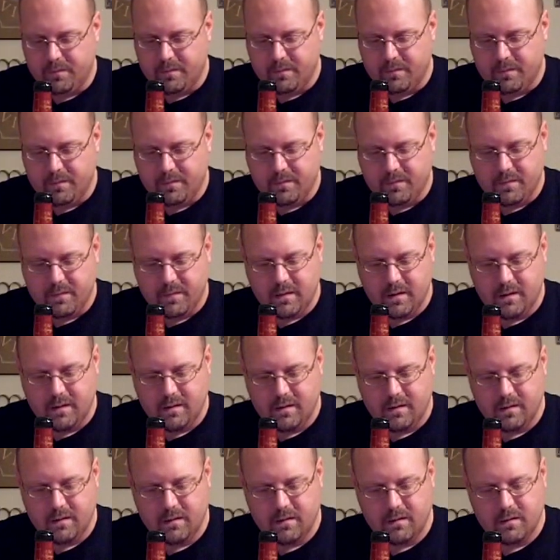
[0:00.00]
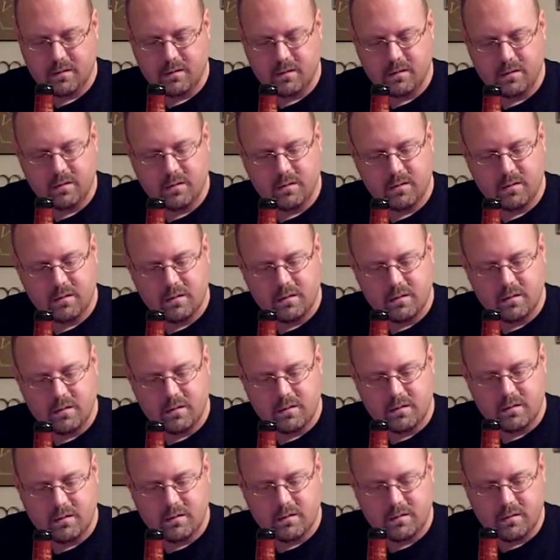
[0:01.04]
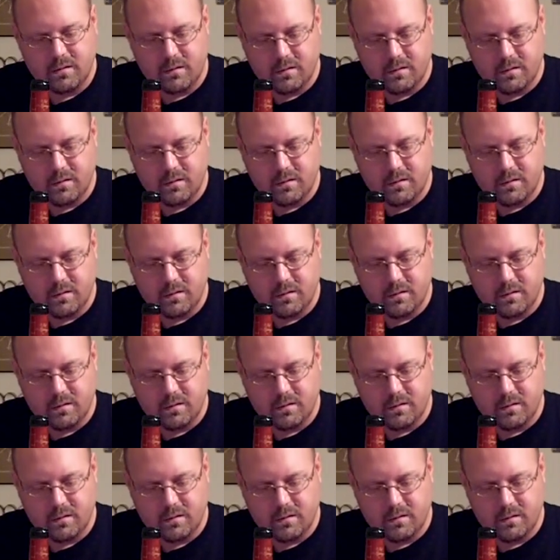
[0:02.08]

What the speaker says: No one is speaking in this clip.